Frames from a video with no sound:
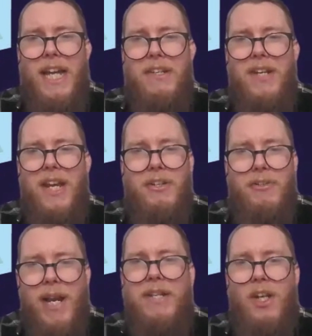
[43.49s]
and
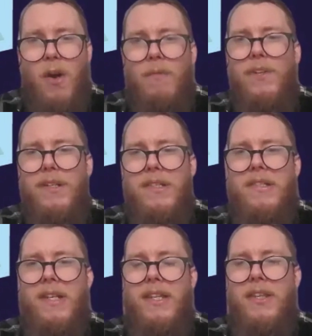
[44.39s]
creating
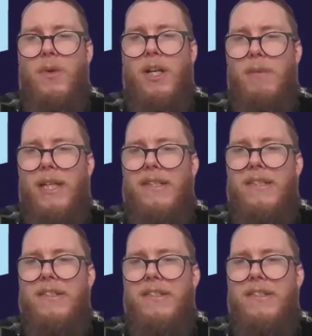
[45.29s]
confidence in the workplace.